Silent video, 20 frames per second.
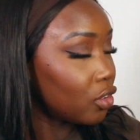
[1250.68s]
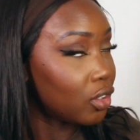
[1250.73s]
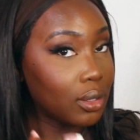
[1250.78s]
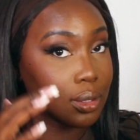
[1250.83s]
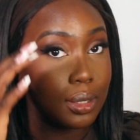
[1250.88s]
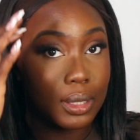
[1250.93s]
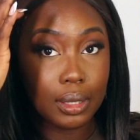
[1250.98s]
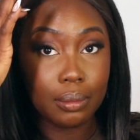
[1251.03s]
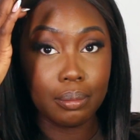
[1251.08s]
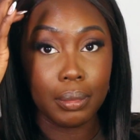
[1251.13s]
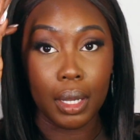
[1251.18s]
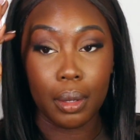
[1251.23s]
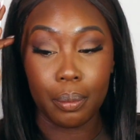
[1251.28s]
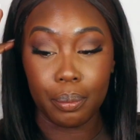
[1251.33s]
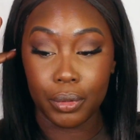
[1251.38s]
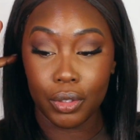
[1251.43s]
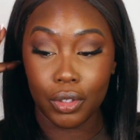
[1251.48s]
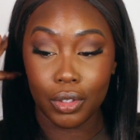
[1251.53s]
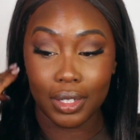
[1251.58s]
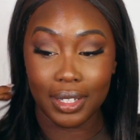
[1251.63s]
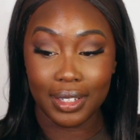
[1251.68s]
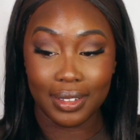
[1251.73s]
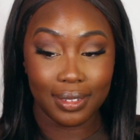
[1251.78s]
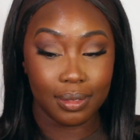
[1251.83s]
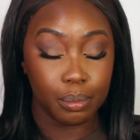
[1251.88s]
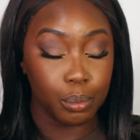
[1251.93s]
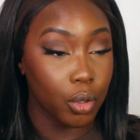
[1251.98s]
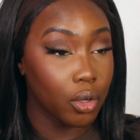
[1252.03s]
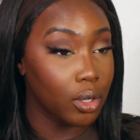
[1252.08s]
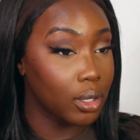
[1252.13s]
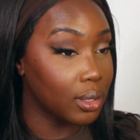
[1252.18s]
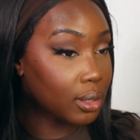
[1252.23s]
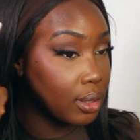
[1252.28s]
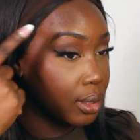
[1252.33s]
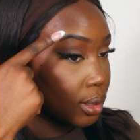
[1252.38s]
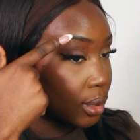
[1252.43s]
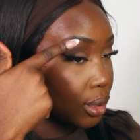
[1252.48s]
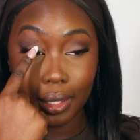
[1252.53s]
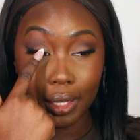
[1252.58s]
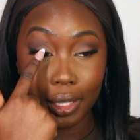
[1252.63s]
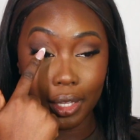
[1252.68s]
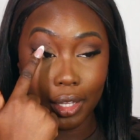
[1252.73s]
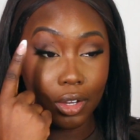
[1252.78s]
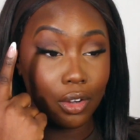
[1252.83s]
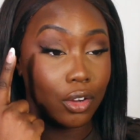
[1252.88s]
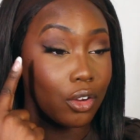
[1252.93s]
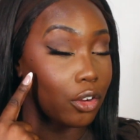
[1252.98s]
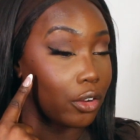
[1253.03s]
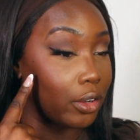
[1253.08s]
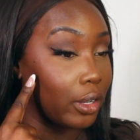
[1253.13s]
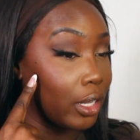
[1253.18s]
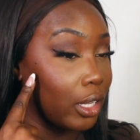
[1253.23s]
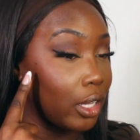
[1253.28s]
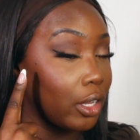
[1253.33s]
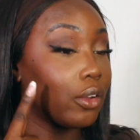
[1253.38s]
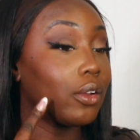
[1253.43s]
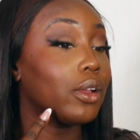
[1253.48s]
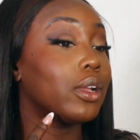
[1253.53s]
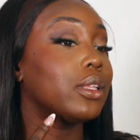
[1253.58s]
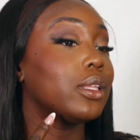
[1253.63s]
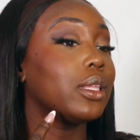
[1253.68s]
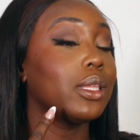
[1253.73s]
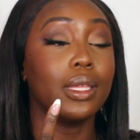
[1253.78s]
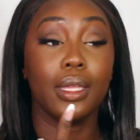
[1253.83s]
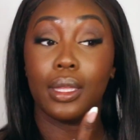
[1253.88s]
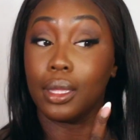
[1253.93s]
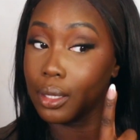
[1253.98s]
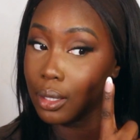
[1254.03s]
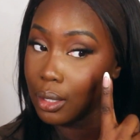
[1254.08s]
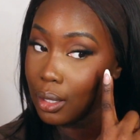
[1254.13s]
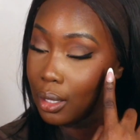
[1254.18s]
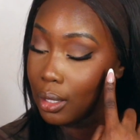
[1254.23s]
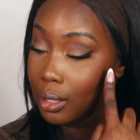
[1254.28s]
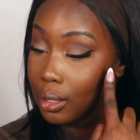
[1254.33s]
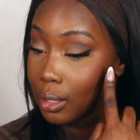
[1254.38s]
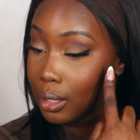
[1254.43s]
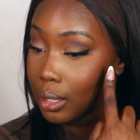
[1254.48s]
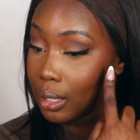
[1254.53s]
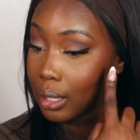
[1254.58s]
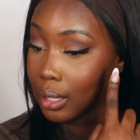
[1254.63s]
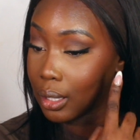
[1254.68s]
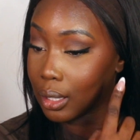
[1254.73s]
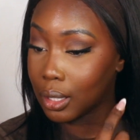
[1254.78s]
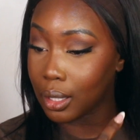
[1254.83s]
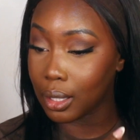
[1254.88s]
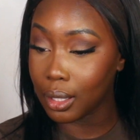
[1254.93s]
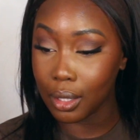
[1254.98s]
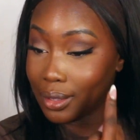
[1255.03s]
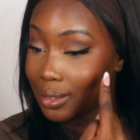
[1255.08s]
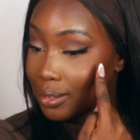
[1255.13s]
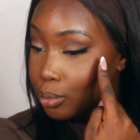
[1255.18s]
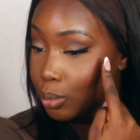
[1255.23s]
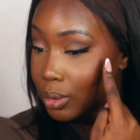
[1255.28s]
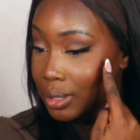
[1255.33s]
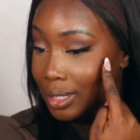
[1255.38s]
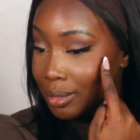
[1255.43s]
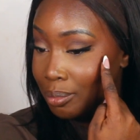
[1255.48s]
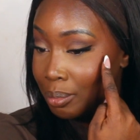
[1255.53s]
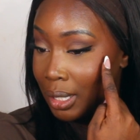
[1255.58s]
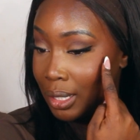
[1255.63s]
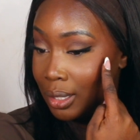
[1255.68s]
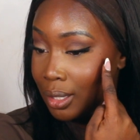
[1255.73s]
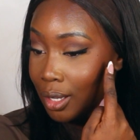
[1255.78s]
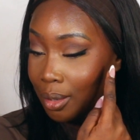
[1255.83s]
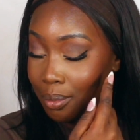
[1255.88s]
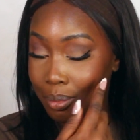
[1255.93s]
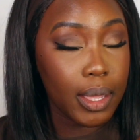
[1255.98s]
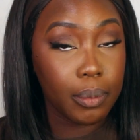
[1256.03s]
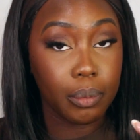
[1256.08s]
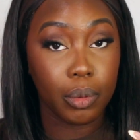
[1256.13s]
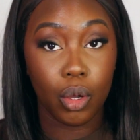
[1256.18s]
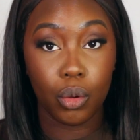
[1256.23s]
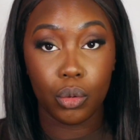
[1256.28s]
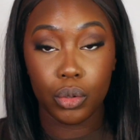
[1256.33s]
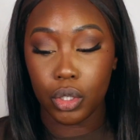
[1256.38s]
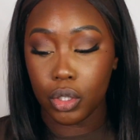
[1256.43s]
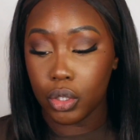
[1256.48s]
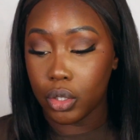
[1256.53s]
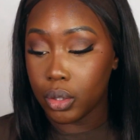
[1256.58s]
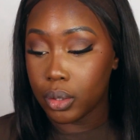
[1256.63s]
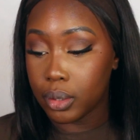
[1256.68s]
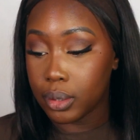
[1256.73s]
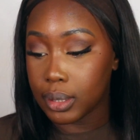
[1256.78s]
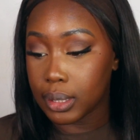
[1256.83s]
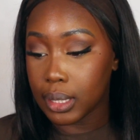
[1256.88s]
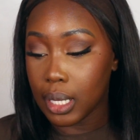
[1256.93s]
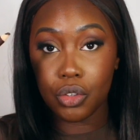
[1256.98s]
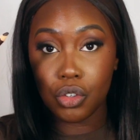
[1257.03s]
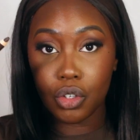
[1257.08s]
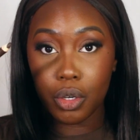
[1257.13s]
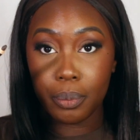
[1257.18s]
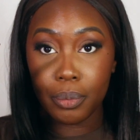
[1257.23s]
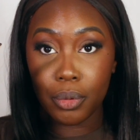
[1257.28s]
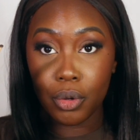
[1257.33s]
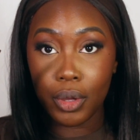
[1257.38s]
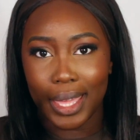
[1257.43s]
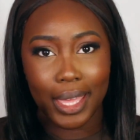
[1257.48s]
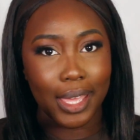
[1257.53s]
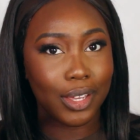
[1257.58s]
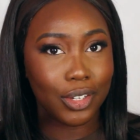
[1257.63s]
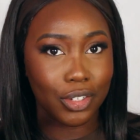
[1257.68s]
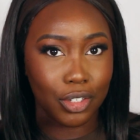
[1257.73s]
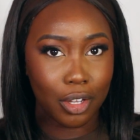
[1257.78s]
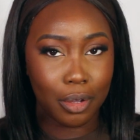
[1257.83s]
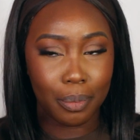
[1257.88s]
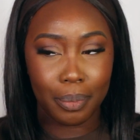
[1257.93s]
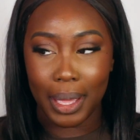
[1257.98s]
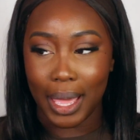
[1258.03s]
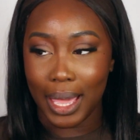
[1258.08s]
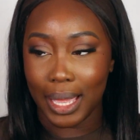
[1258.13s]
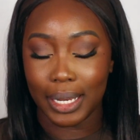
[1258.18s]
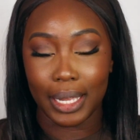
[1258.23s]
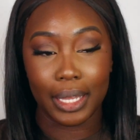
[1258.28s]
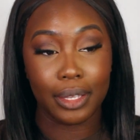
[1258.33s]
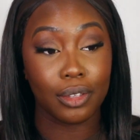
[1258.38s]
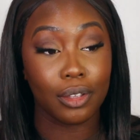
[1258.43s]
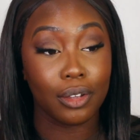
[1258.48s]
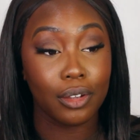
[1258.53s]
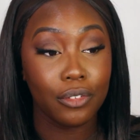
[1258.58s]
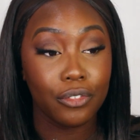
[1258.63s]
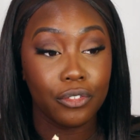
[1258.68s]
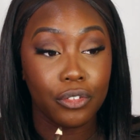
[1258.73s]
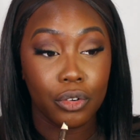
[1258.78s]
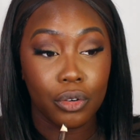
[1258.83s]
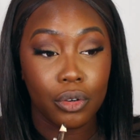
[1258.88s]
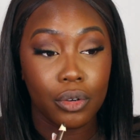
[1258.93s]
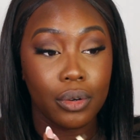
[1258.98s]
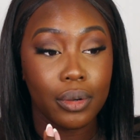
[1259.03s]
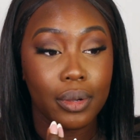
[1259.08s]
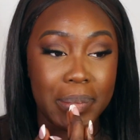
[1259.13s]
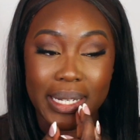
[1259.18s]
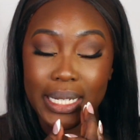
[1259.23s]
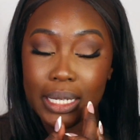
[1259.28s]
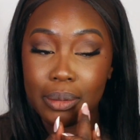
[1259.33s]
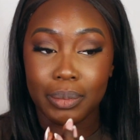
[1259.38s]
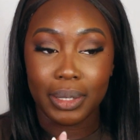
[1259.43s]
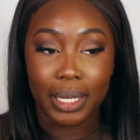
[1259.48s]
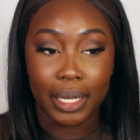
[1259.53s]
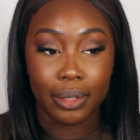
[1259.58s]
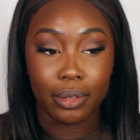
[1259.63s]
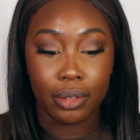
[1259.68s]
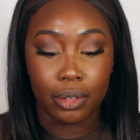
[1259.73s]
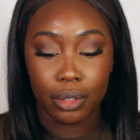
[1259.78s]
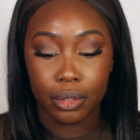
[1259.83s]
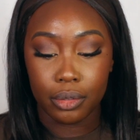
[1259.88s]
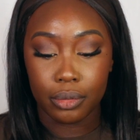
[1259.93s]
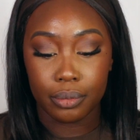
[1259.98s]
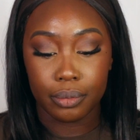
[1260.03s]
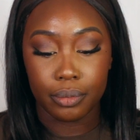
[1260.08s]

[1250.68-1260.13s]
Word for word: Just did my beauty spots here, here, and here, and here. This one is made up. I'm going to use the Jumbo Hair Shop eyeliner for my lip liner.